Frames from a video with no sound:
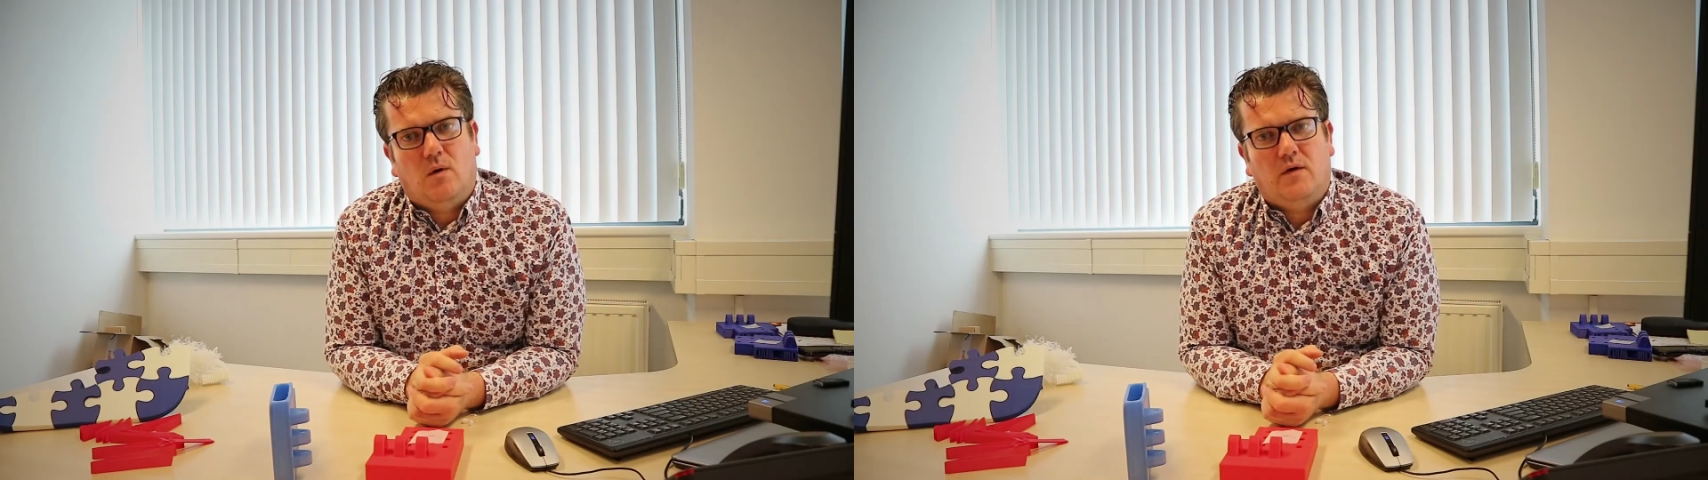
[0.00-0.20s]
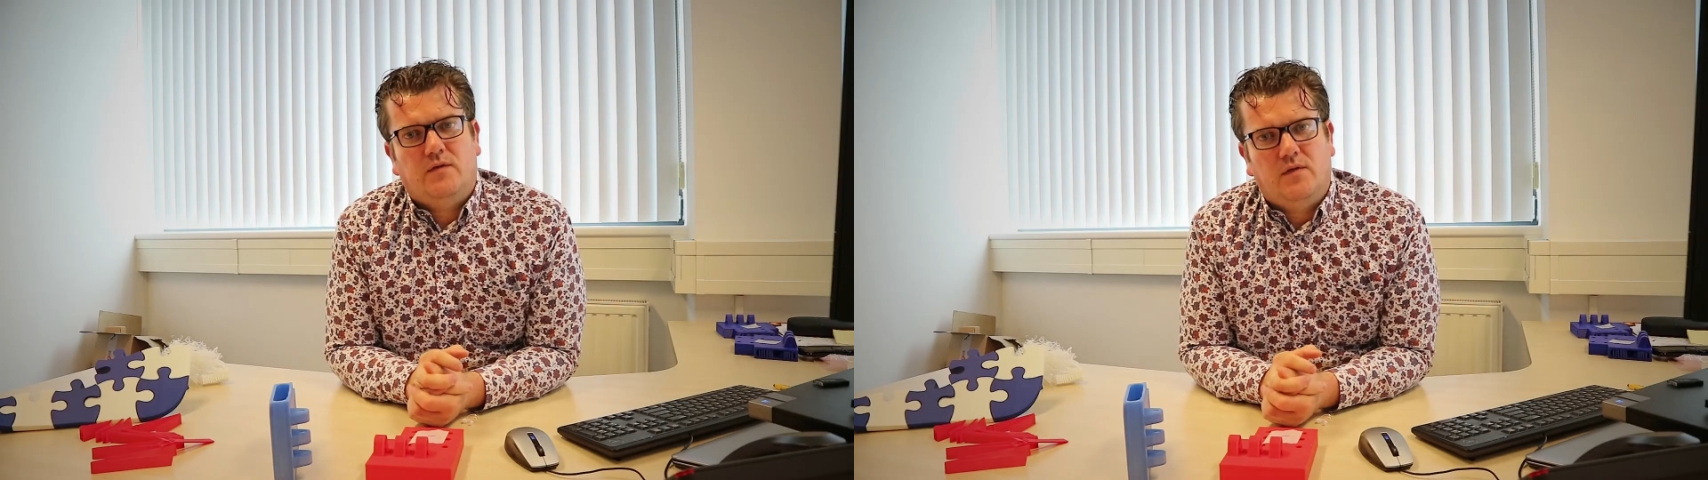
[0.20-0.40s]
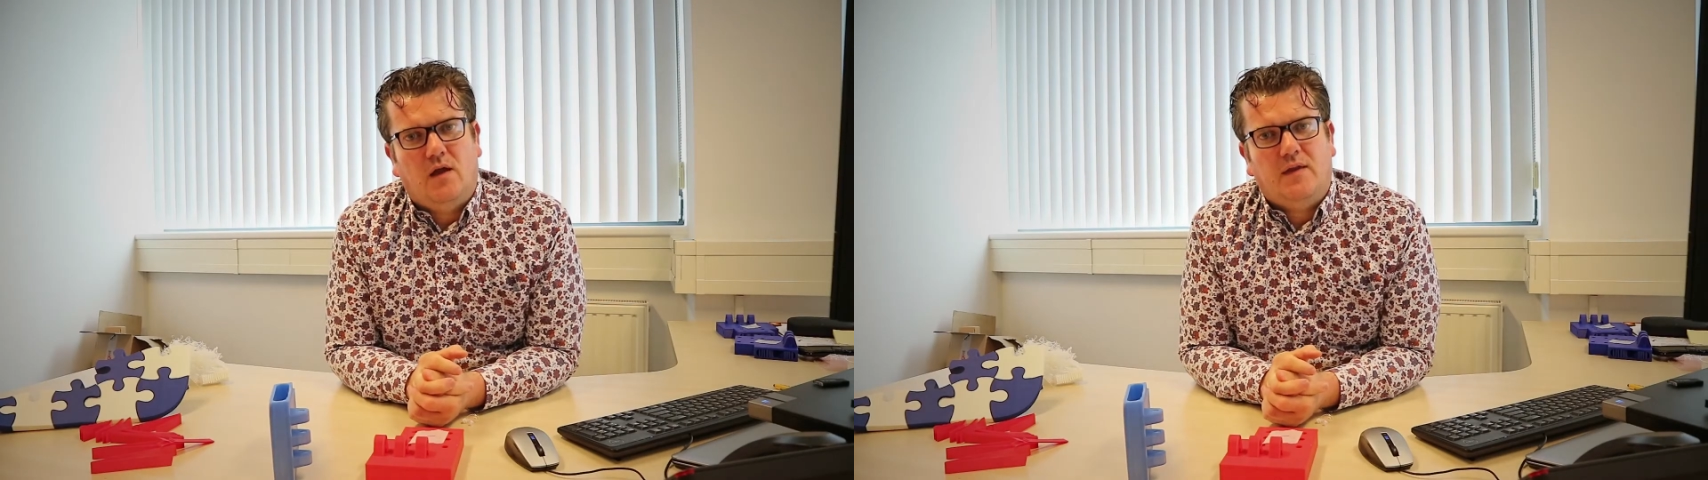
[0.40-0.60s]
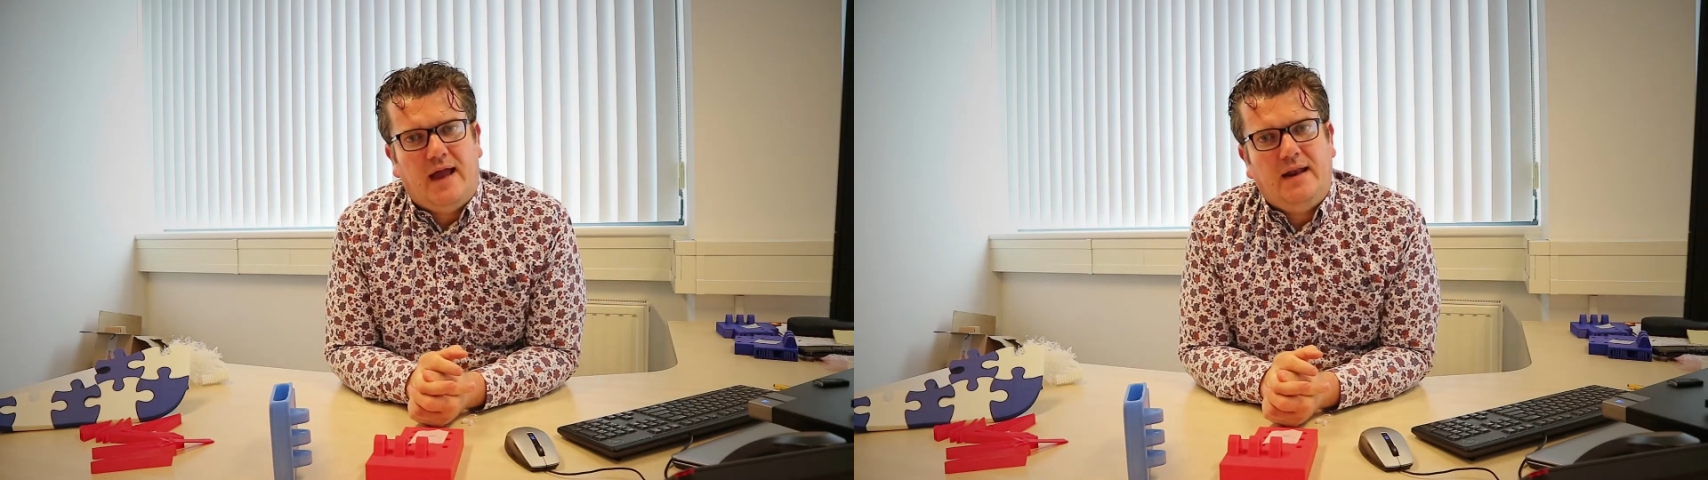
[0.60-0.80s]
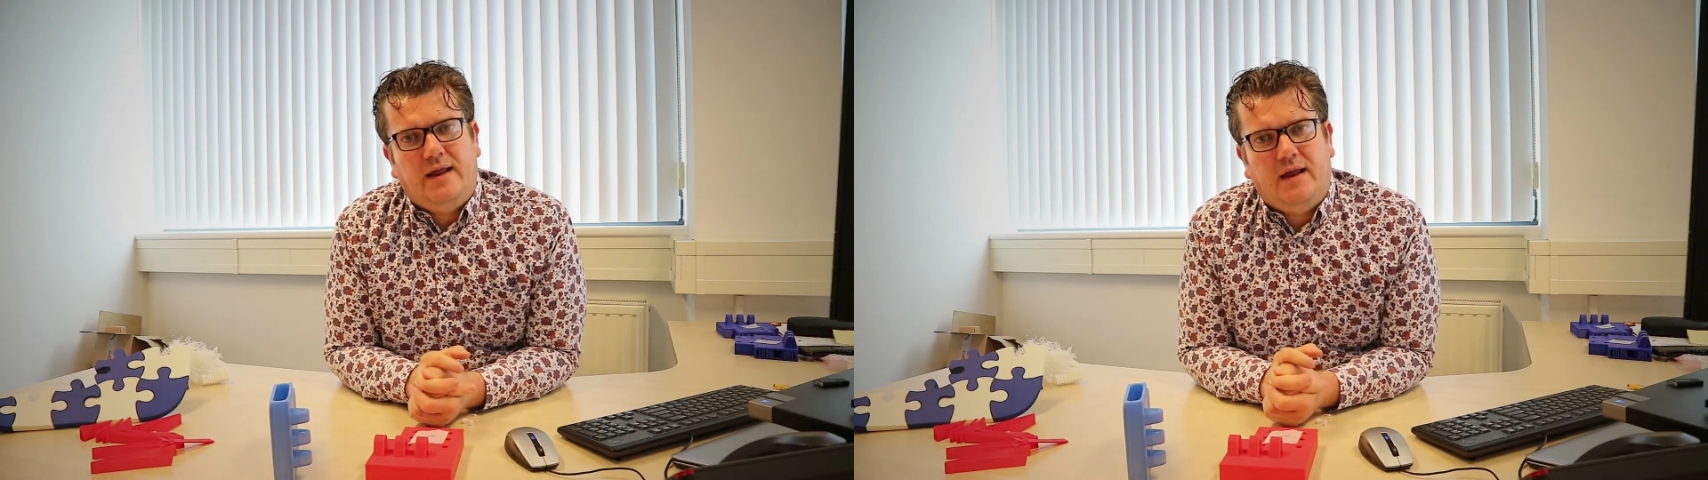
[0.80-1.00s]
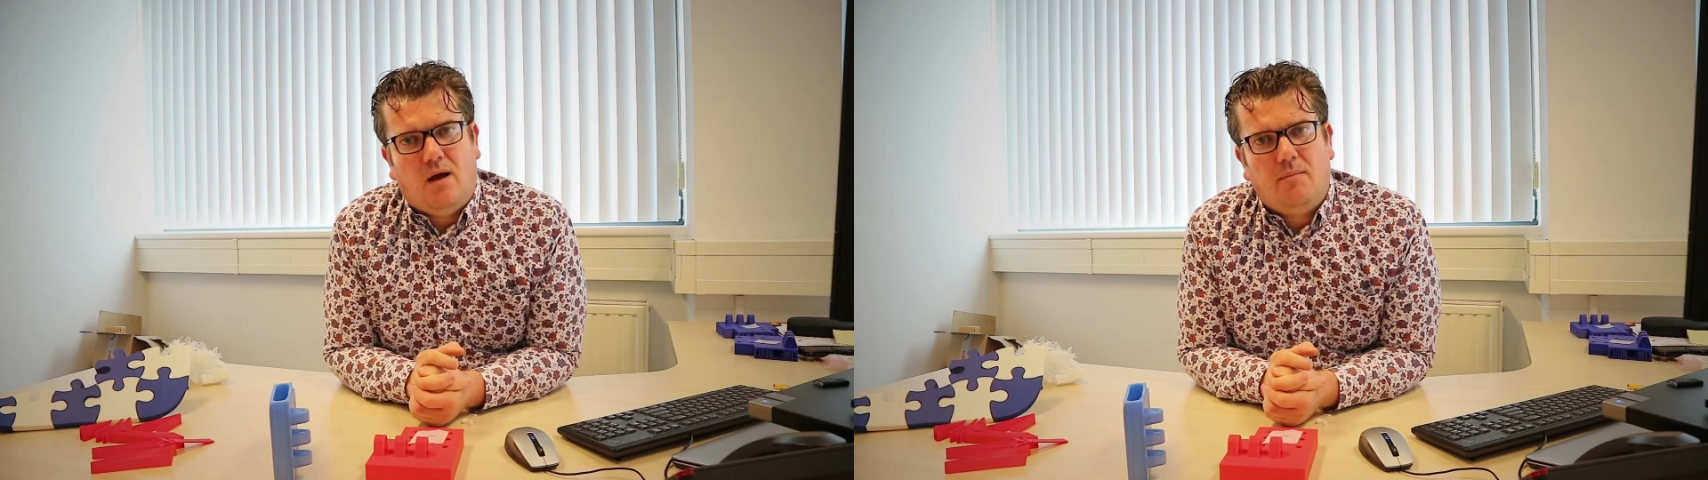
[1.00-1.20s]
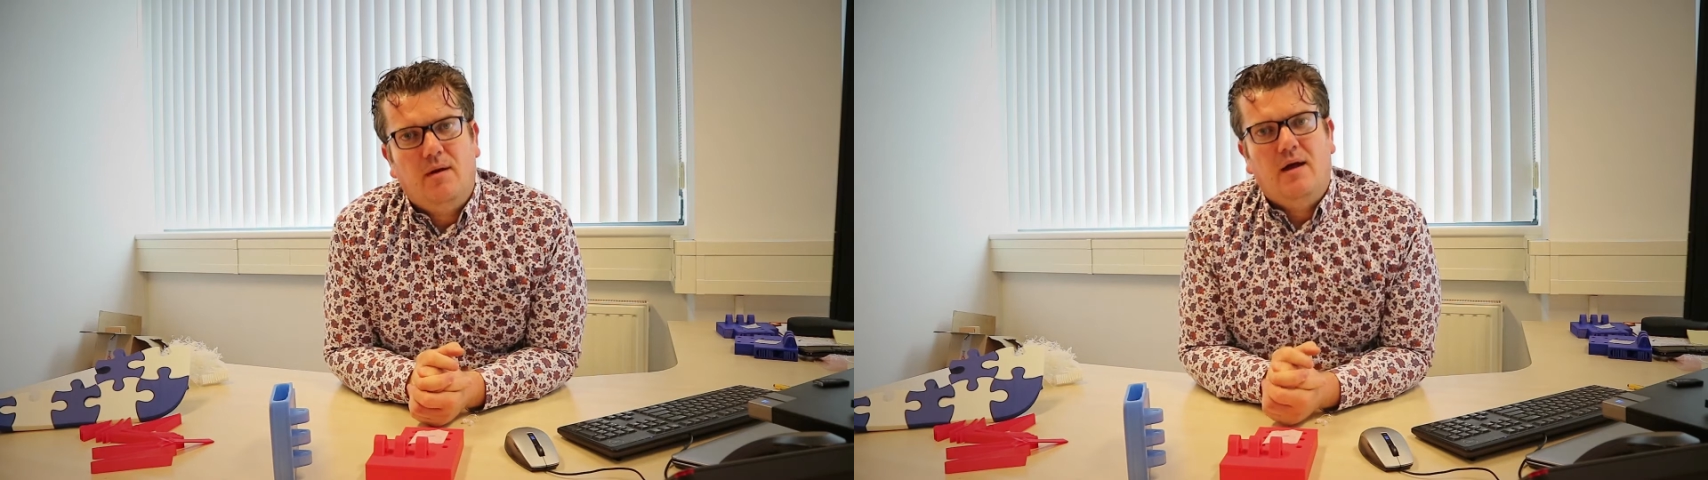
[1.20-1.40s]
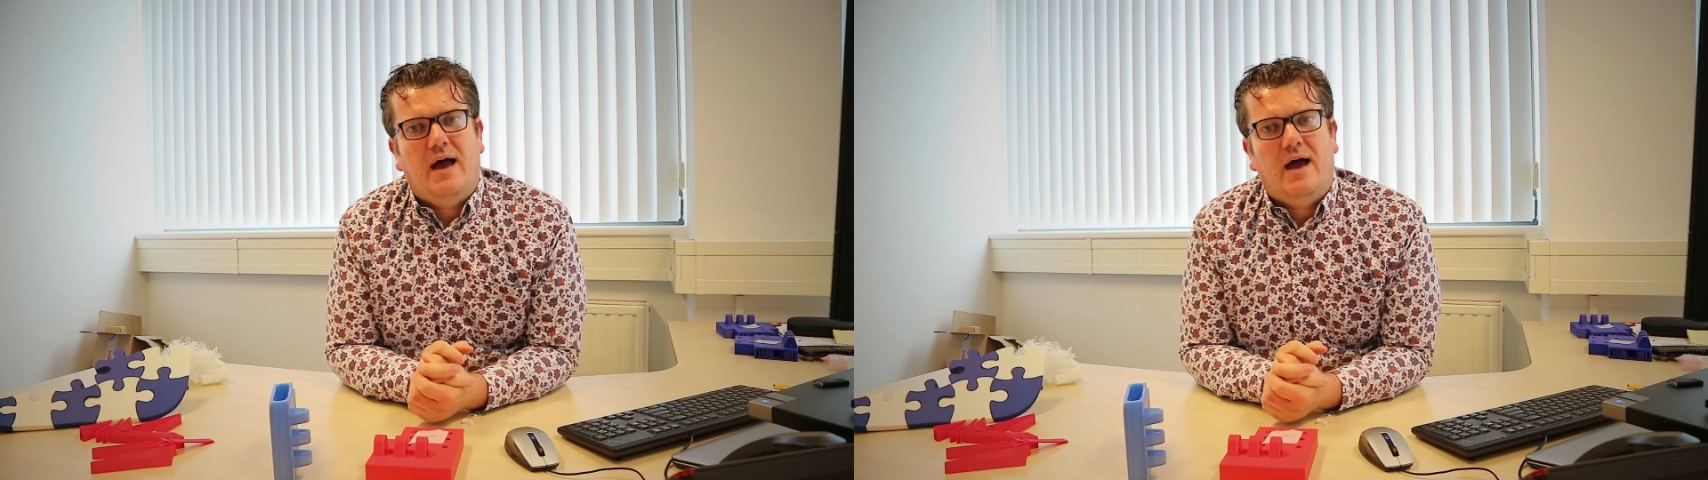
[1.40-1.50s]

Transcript: was not ending up